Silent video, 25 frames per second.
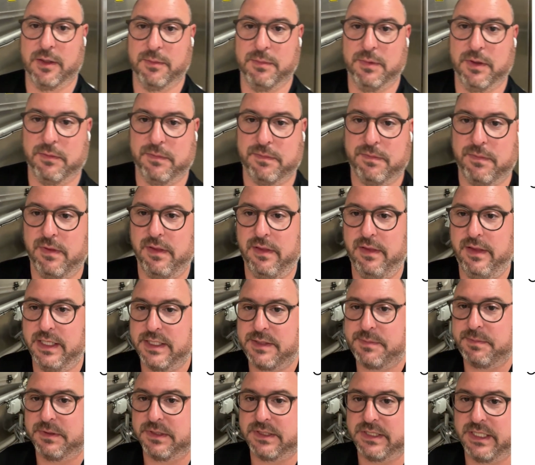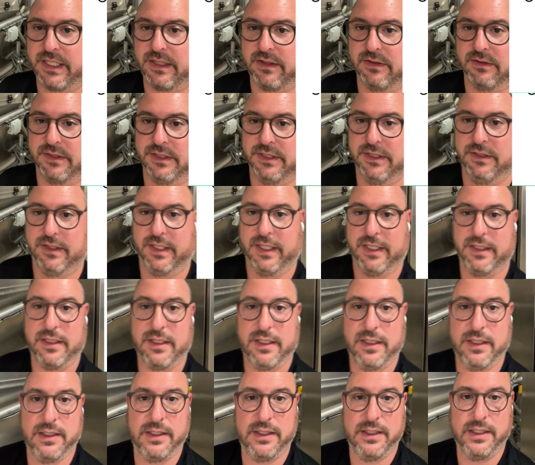but this particular unit
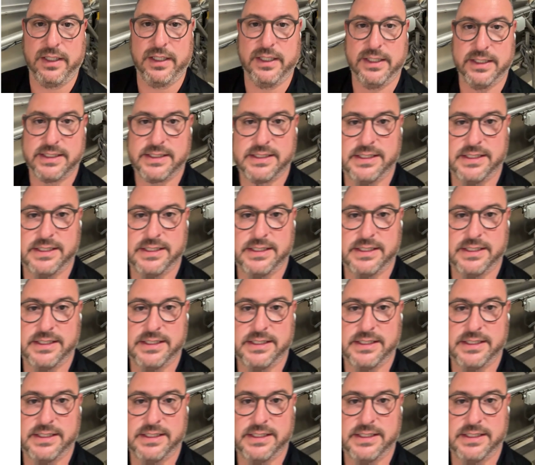is